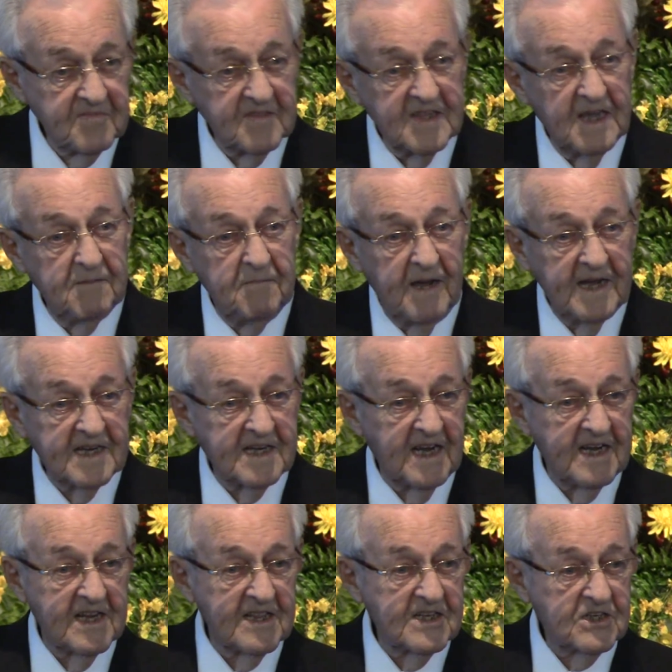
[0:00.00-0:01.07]
They backed
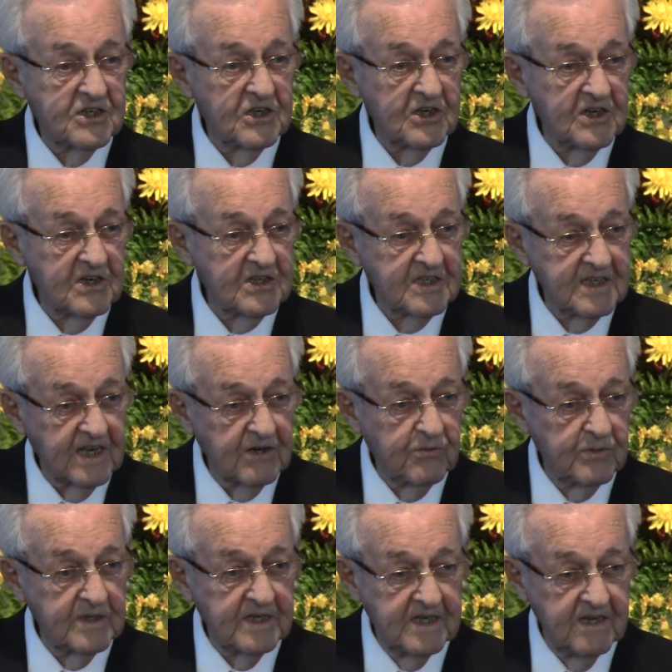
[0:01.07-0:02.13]
out of the church. They
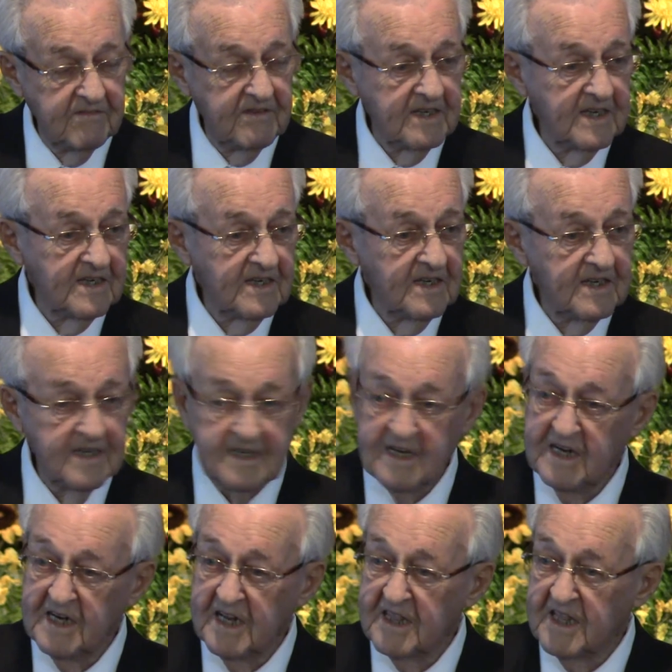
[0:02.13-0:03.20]
quit giving
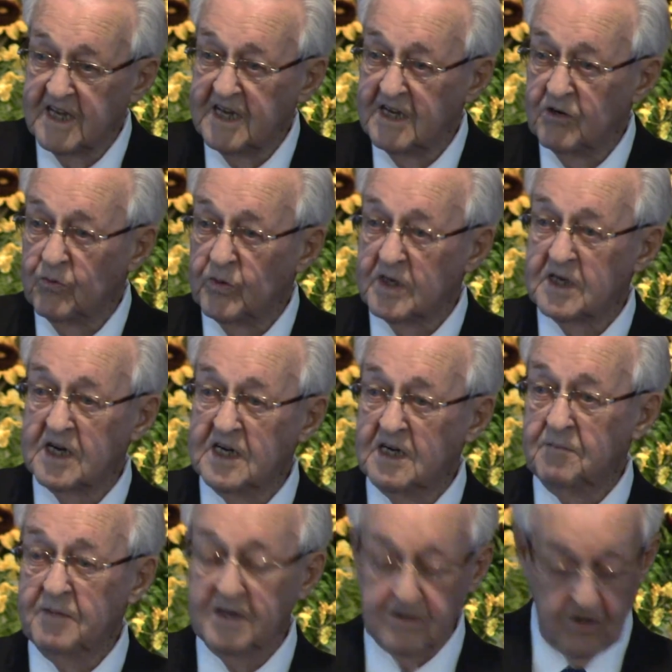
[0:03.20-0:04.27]
anything, quit
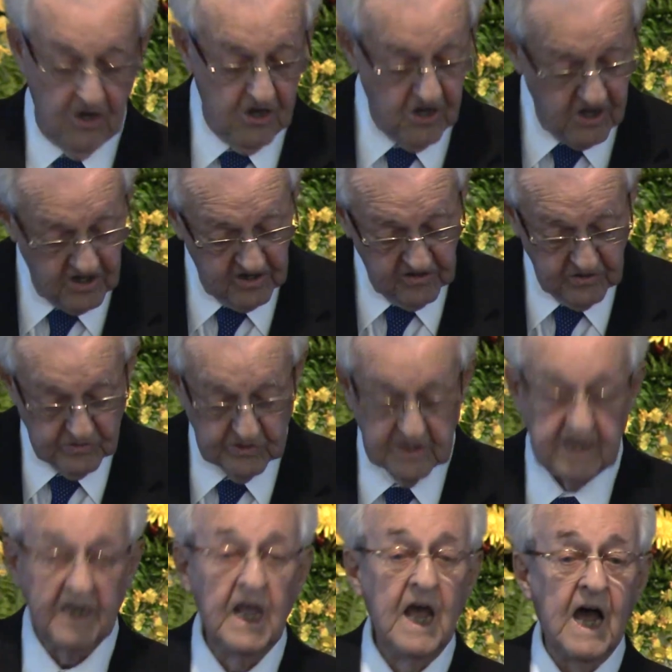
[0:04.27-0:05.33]
coming, all of those
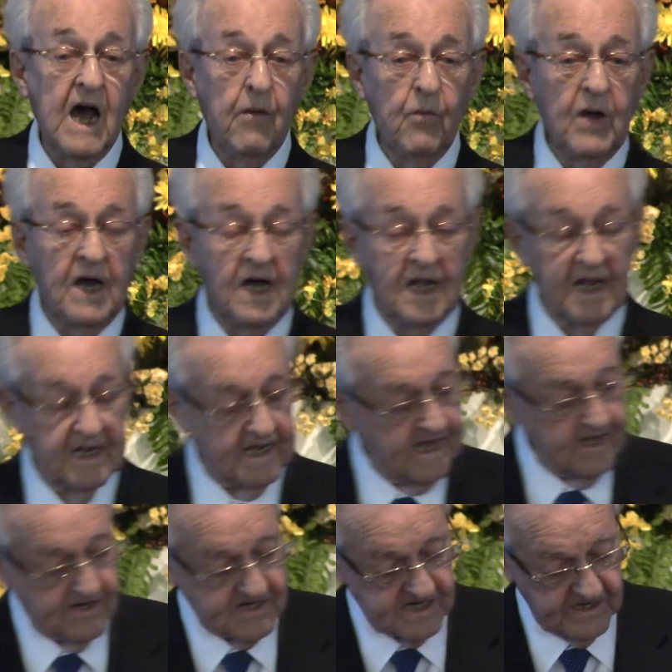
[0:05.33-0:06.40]
things.
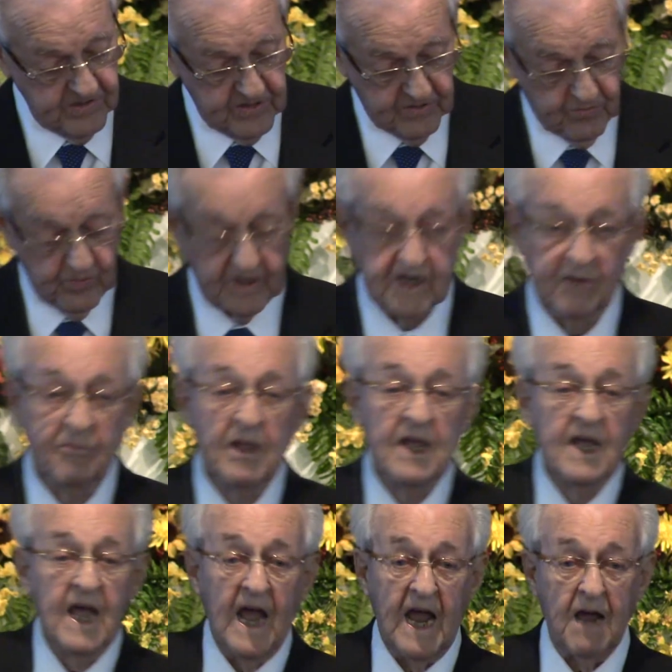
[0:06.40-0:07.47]
I'll say they quit coming.
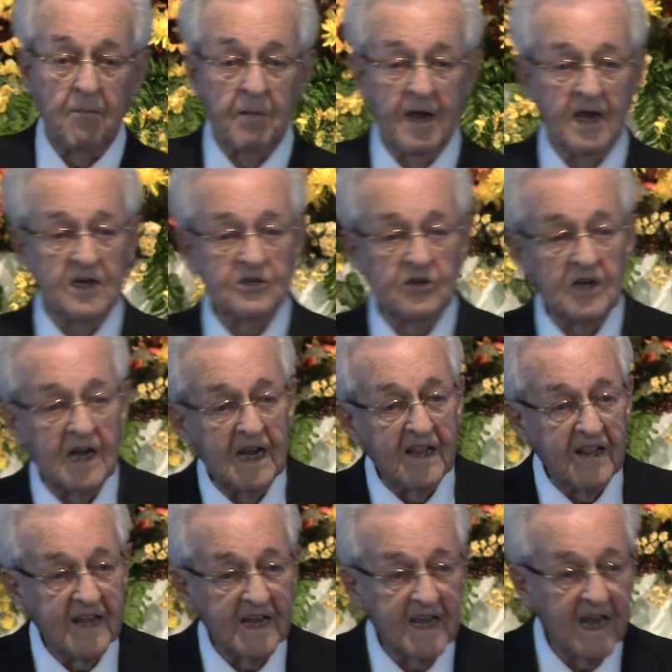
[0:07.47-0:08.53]
Haphazardly
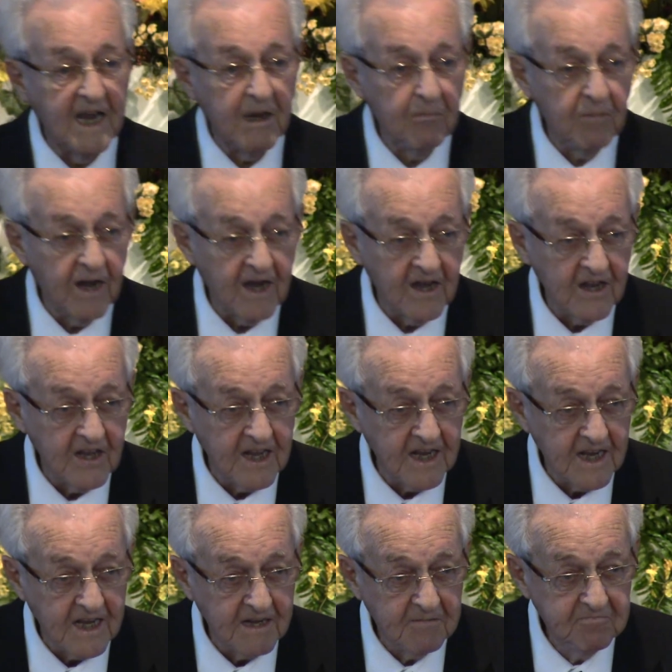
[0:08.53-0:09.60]
they came now and
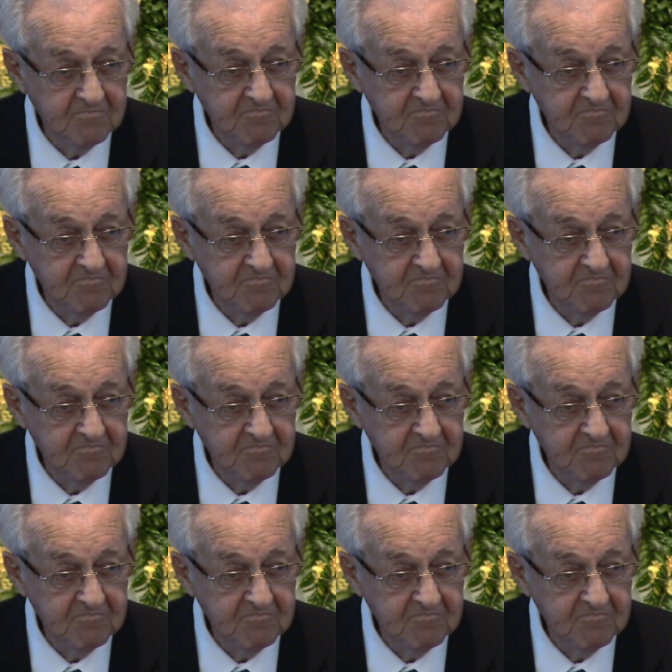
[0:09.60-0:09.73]
then.